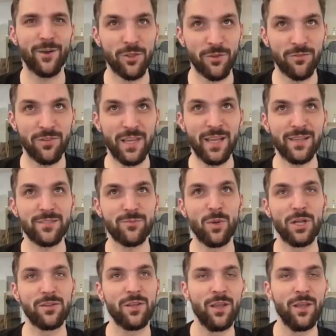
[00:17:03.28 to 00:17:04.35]
of things.
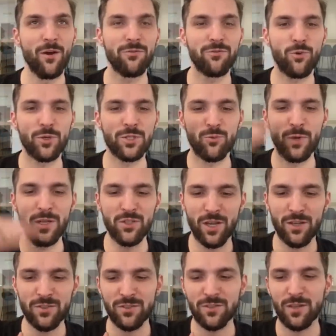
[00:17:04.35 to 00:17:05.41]
But of course, we
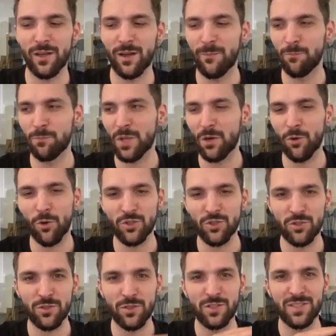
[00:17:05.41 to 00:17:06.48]
just
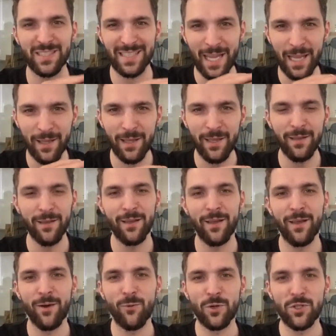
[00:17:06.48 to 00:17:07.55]
launched staking,
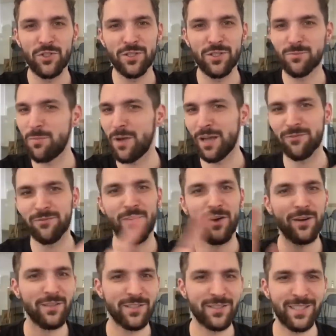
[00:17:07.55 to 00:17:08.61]
which is by far
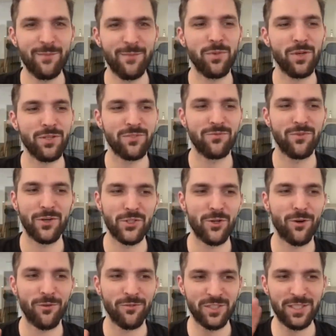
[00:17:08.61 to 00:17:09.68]
the simplest version
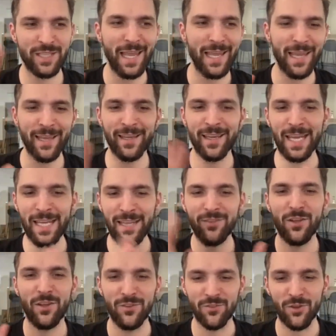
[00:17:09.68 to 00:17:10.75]
of staking in
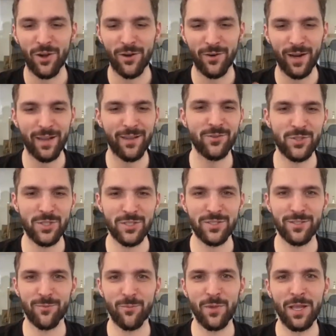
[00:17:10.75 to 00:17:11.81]
the entire
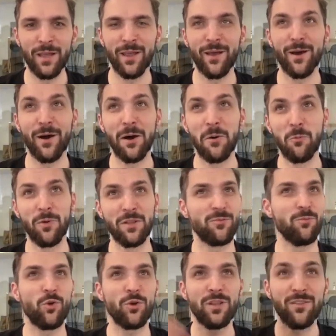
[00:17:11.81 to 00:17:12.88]
ecosystem, with
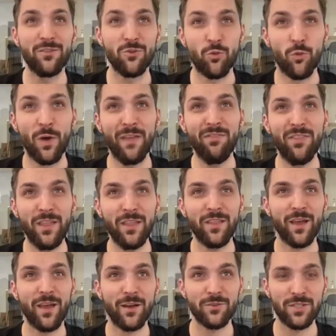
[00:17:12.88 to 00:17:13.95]
more than
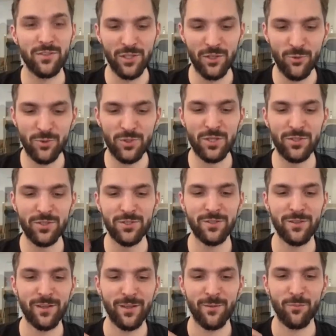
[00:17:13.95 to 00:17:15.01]
20,000 users
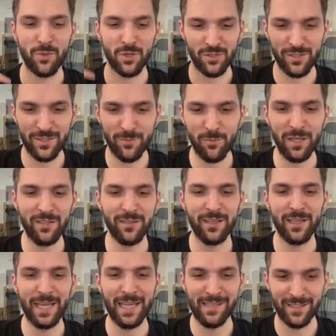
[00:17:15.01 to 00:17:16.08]

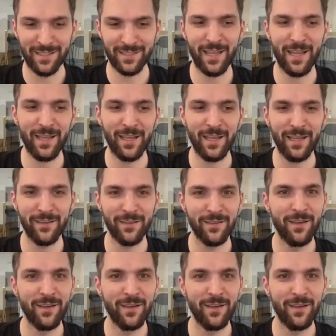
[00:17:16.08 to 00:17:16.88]
participating in staking